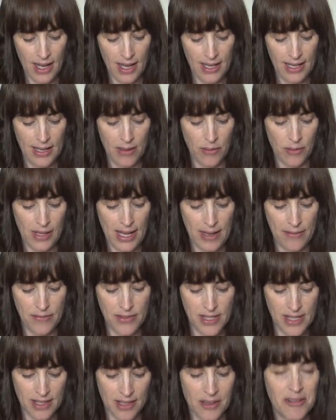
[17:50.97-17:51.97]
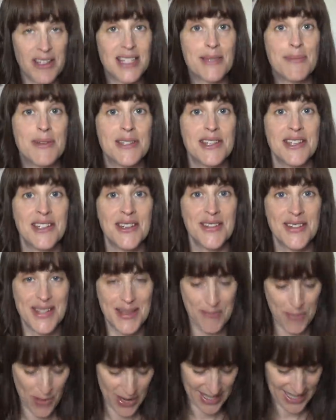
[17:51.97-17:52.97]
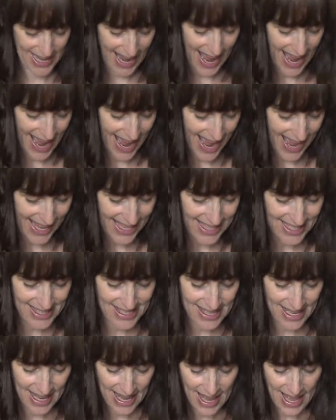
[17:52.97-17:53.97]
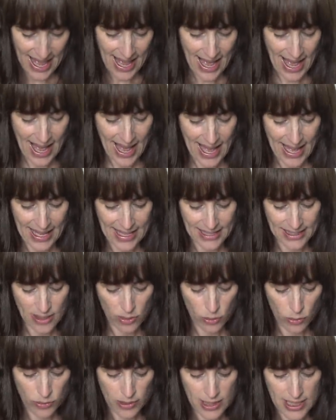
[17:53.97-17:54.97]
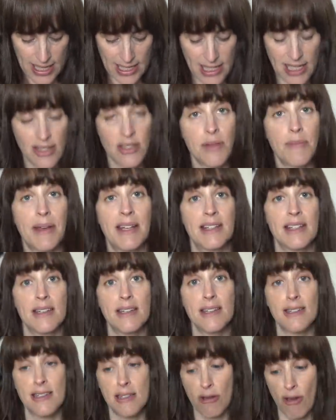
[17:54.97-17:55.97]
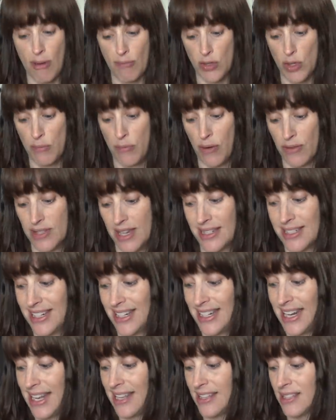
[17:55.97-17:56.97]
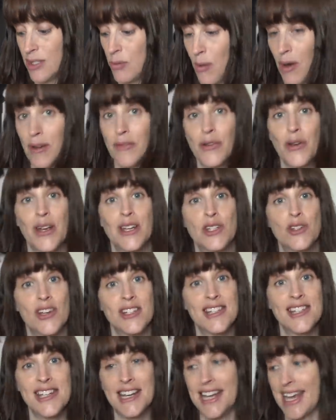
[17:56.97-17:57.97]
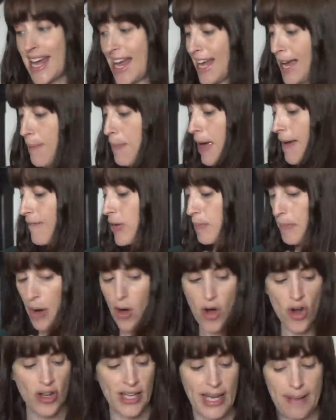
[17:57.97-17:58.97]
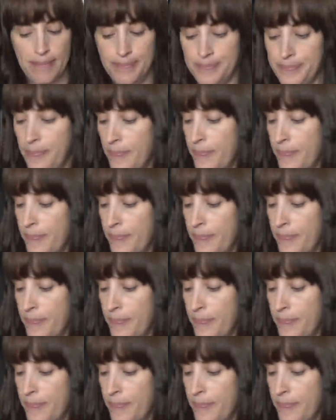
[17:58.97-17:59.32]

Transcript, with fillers: little gifts at Christmas and using my tags, and all the details will be in the description box underneath as well if you're interested in getting a bit of a bargain.